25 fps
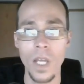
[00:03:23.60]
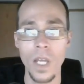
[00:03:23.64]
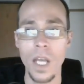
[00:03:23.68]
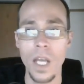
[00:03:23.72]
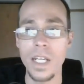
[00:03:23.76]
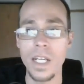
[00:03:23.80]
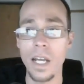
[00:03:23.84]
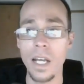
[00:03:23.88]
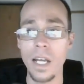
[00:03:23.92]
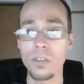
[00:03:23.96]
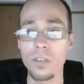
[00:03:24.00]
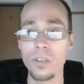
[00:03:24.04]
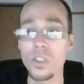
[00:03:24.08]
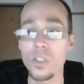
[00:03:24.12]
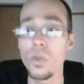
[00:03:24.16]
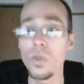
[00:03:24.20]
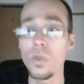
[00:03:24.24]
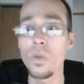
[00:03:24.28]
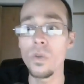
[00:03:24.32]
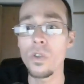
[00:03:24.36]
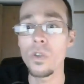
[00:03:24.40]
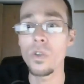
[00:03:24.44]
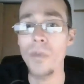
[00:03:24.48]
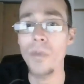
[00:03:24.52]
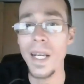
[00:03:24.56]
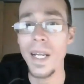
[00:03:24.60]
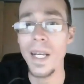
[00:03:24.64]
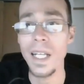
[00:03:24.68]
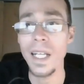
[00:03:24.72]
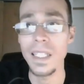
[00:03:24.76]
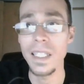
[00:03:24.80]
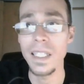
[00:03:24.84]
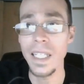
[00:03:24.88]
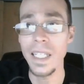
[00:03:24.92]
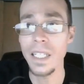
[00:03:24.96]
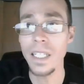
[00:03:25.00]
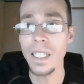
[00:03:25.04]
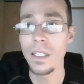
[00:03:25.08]
Now to create a
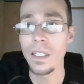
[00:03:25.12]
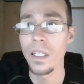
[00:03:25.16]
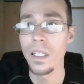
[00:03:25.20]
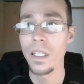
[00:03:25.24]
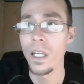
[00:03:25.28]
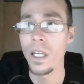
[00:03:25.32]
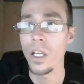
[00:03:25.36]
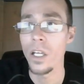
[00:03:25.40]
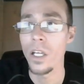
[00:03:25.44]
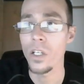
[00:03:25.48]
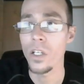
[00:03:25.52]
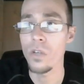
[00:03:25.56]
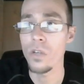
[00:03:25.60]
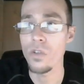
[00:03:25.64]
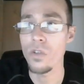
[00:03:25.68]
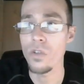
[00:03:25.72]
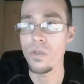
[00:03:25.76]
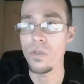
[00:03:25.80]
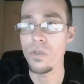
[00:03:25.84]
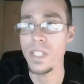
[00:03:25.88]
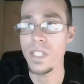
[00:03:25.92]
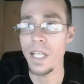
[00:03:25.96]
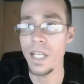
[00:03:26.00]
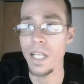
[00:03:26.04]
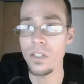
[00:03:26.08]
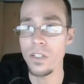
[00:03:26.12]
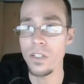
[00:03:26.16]
link, go to Send